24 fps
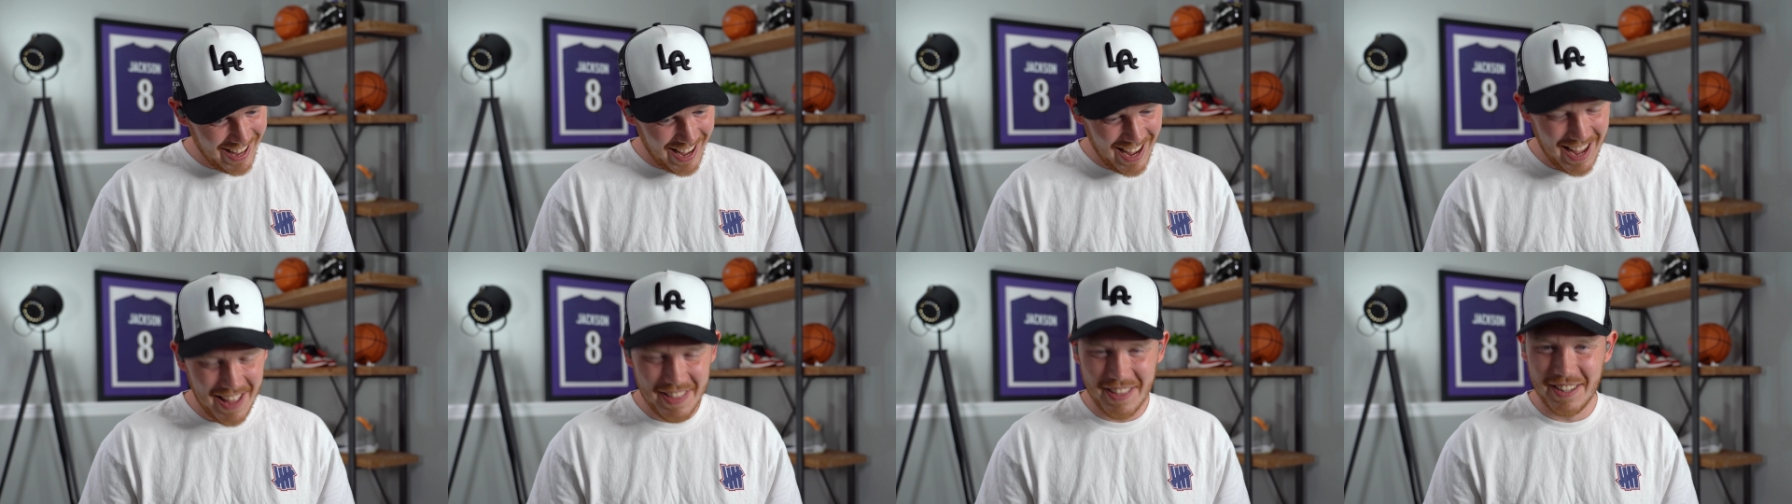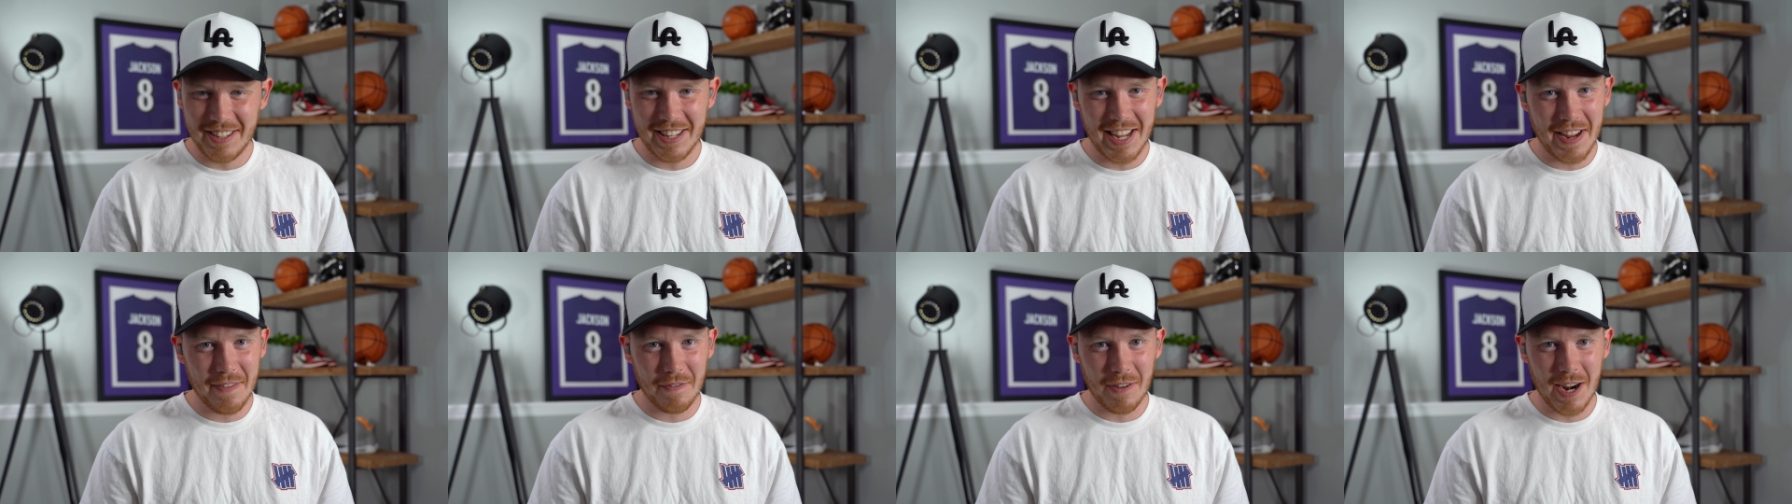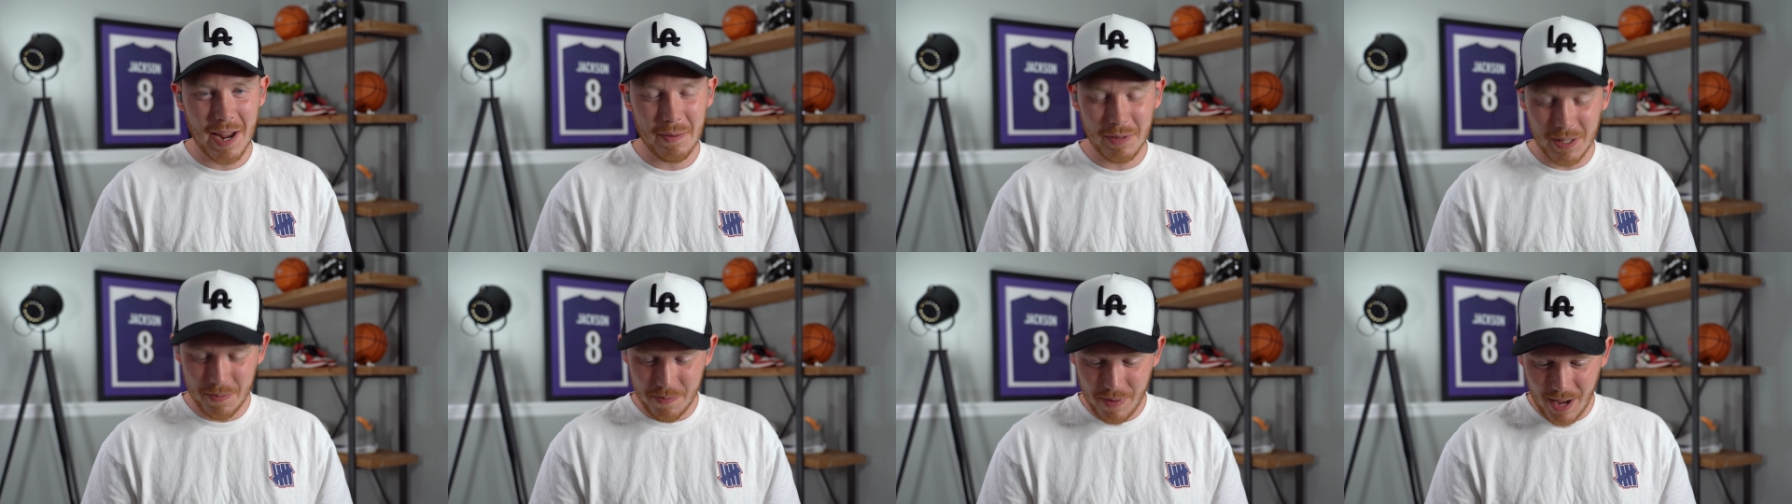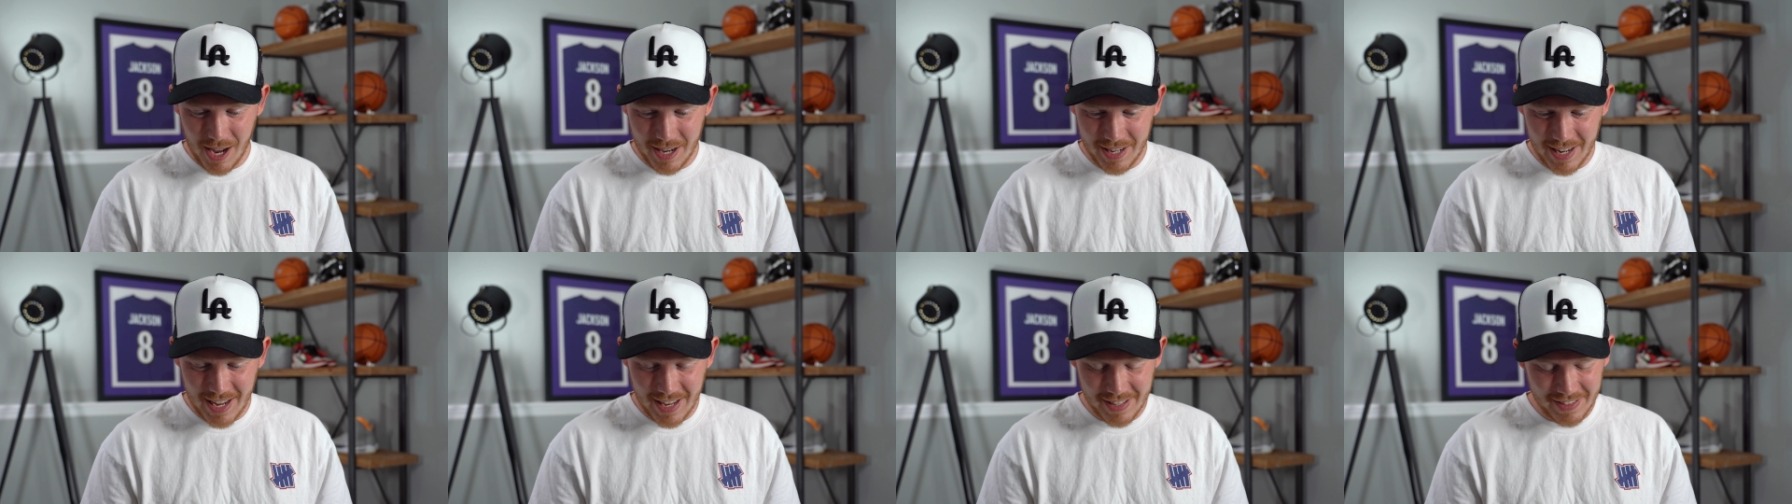I had the Dave Ramsey
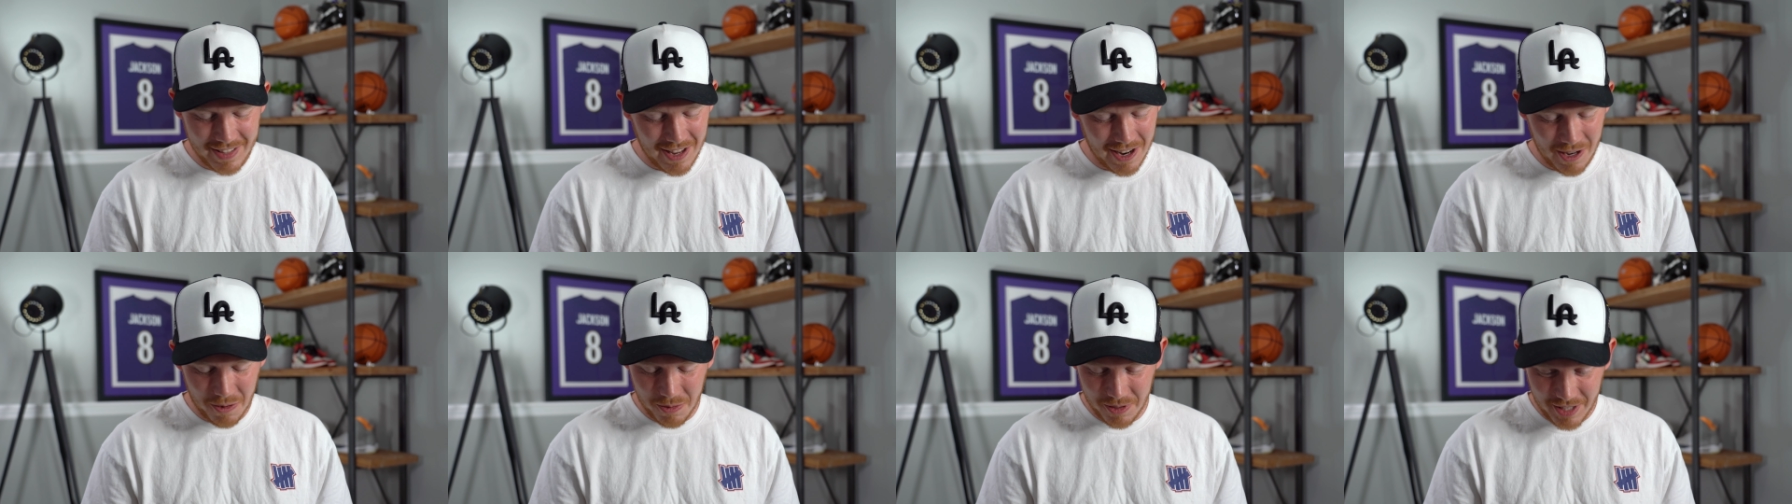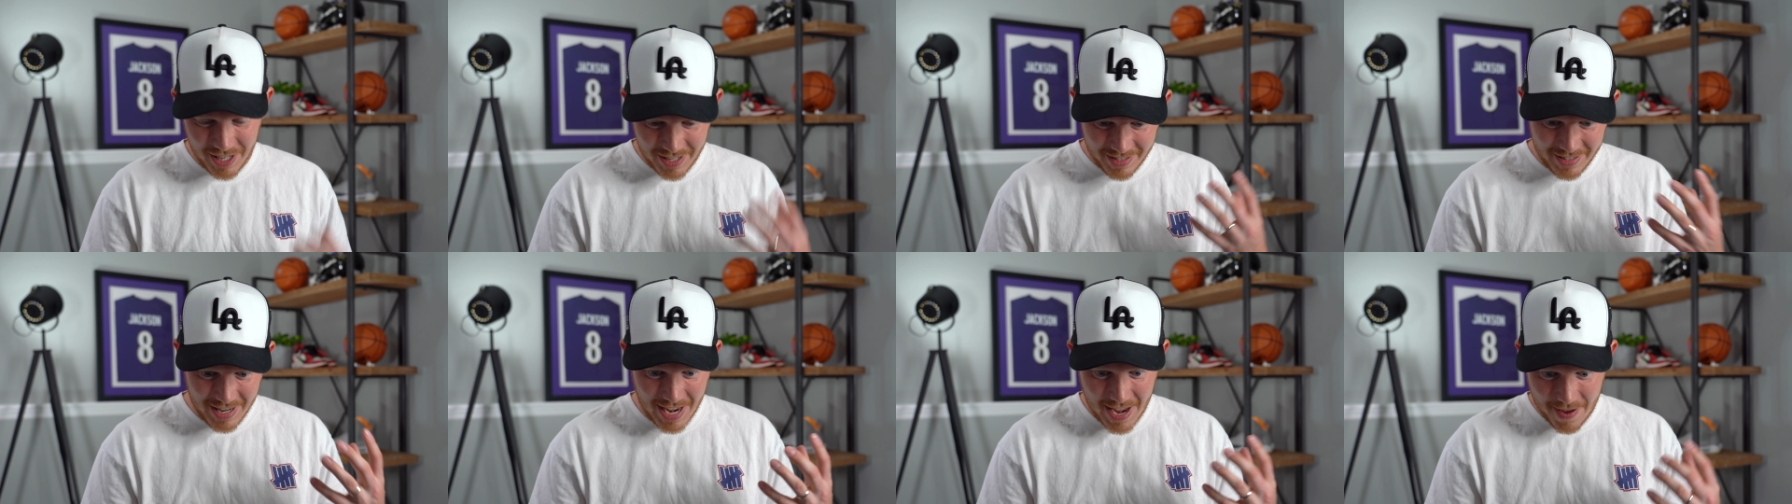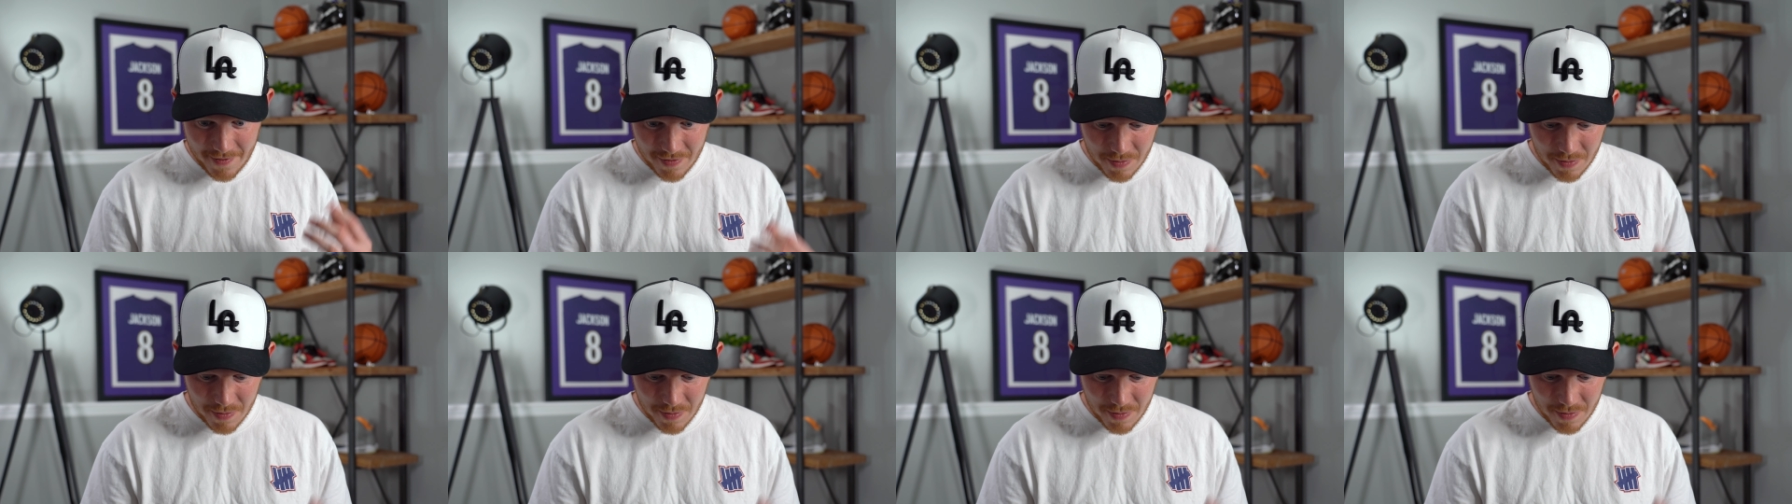podcast on. It was like Dave